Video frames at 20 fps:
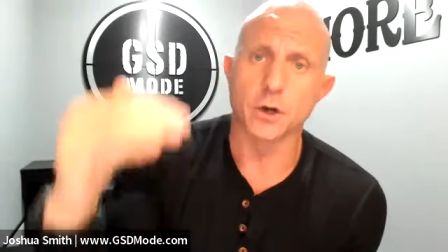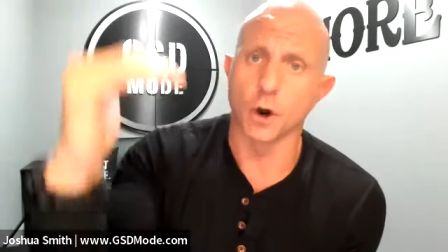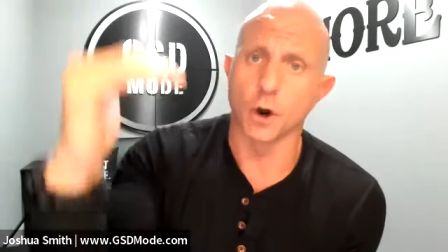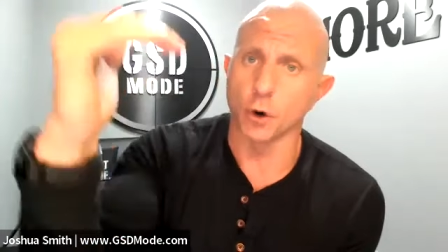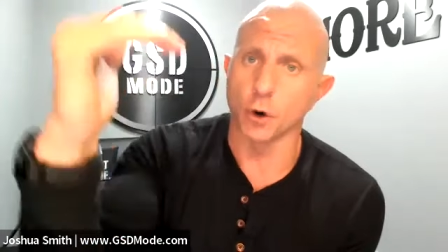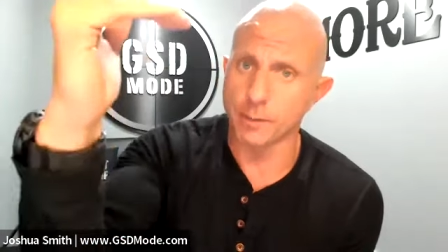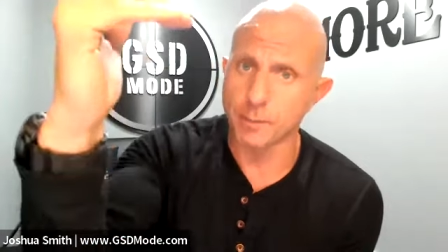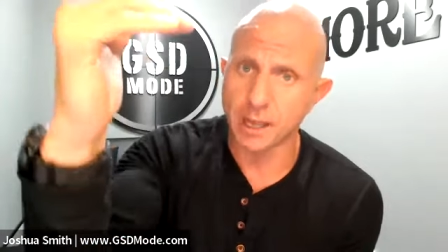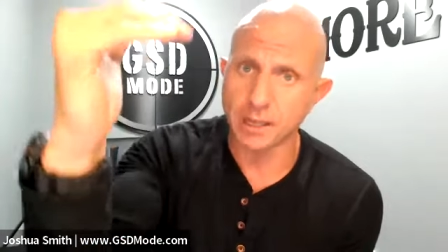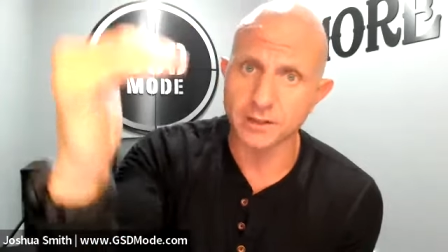
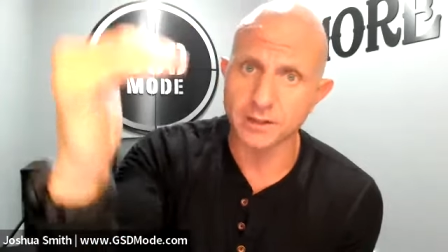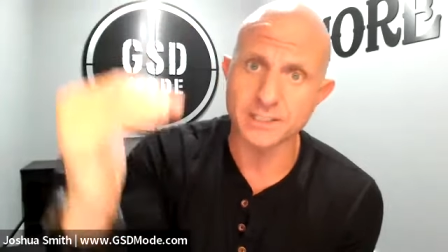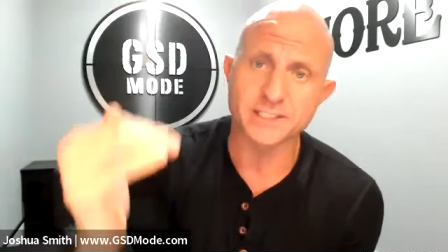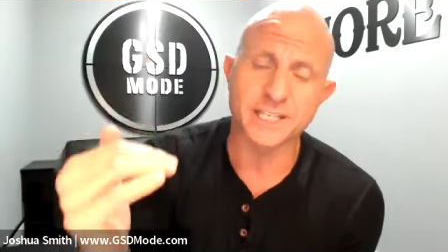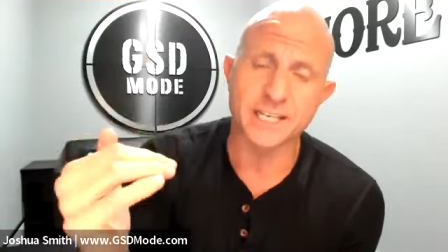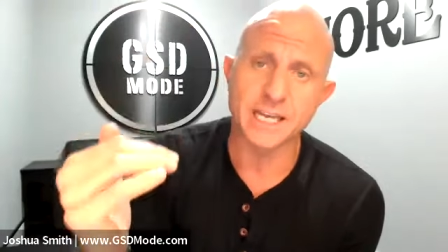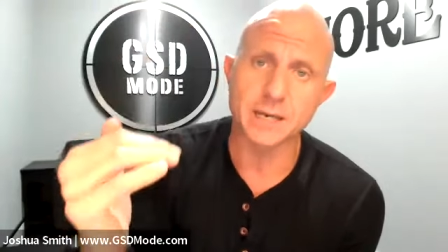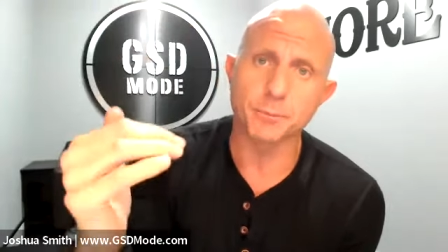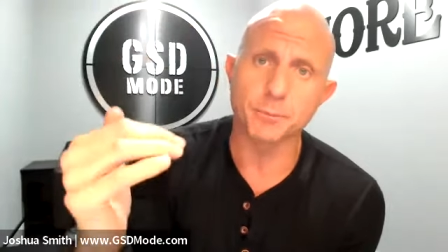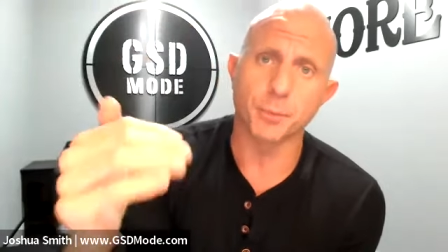Okay. My
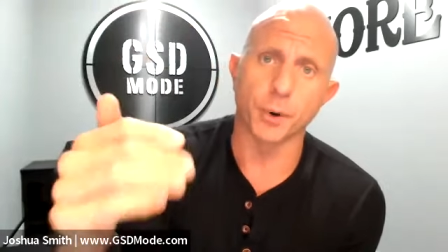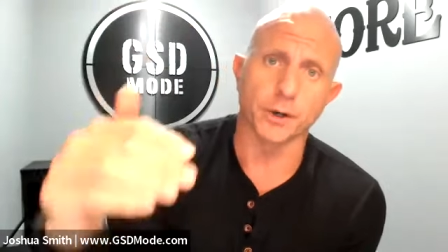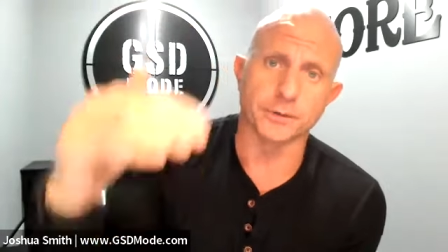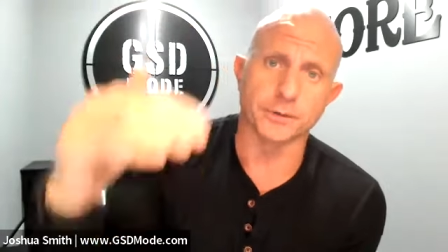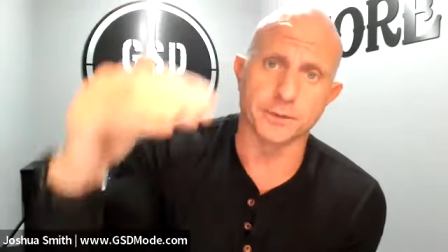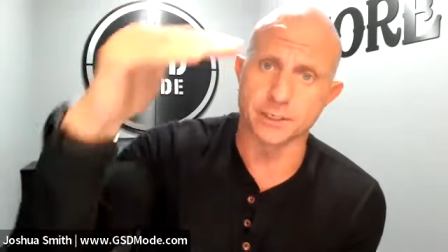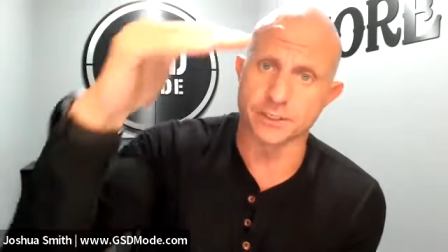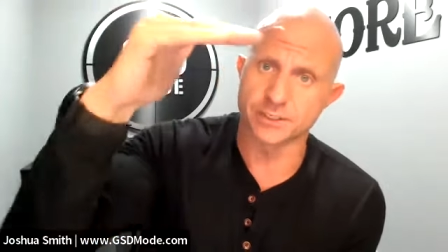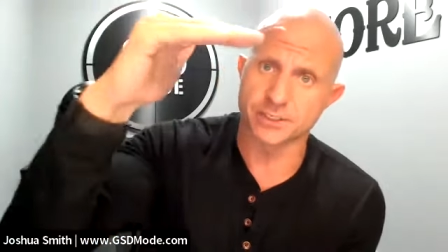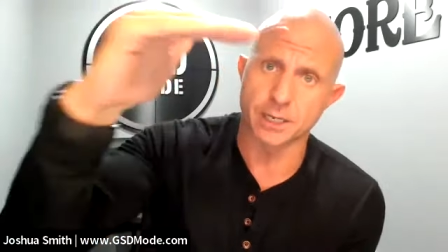listing input
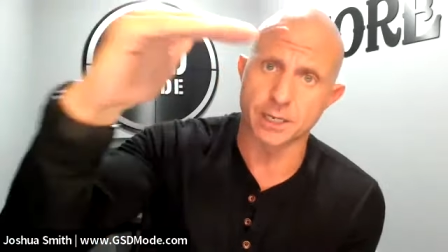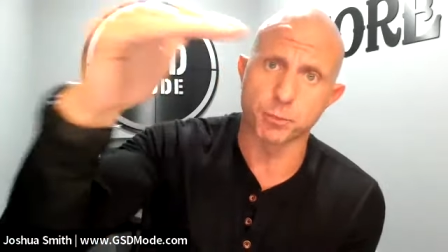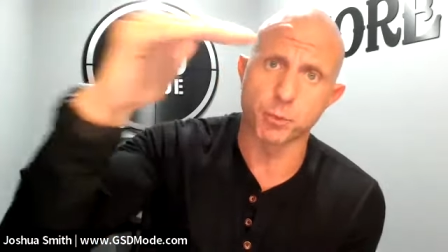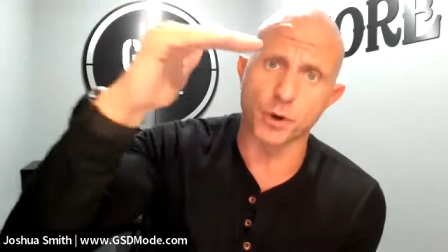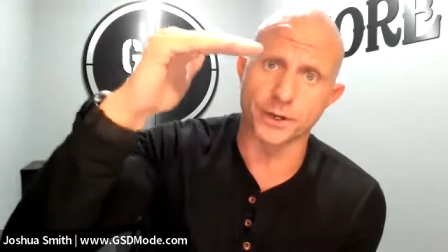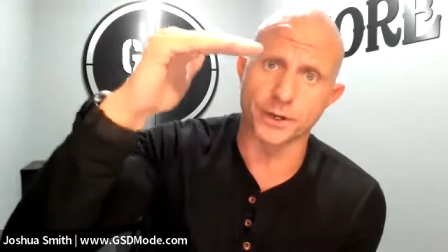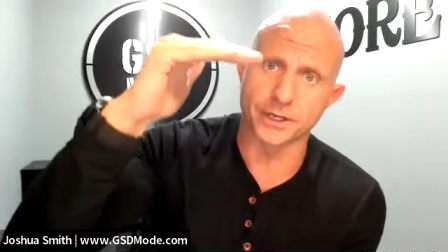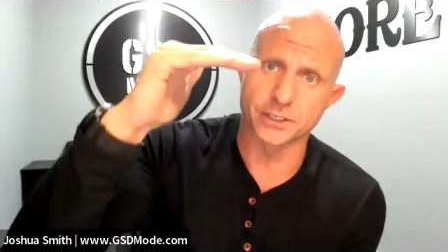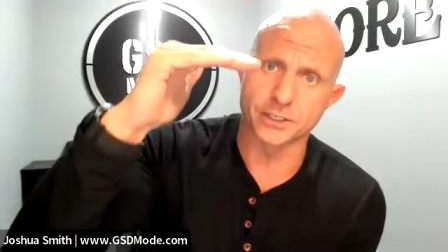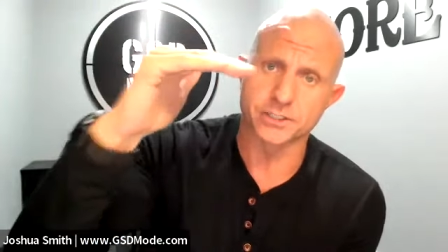here's step
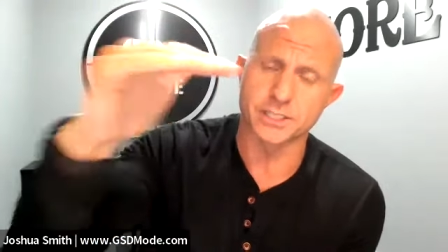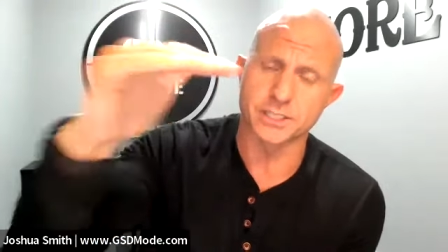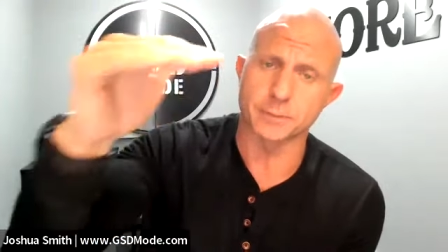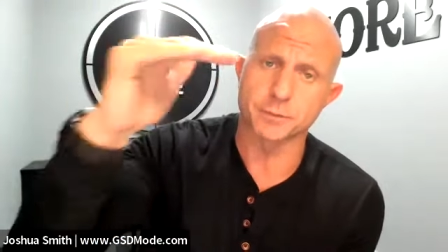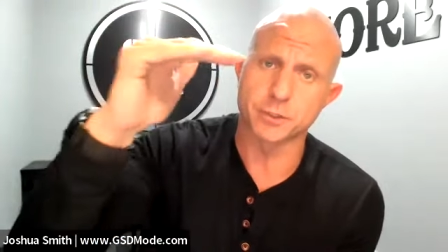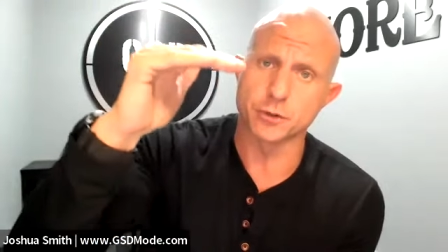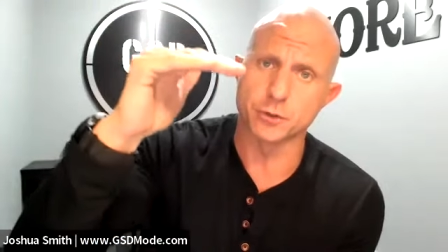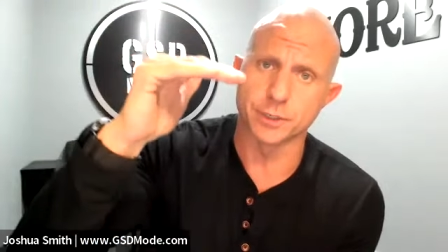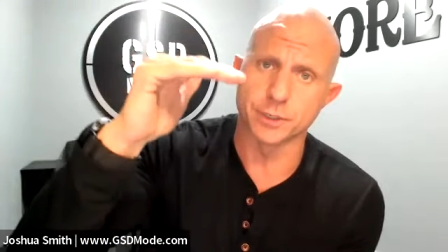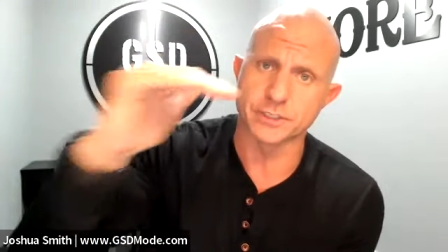one, here's step two,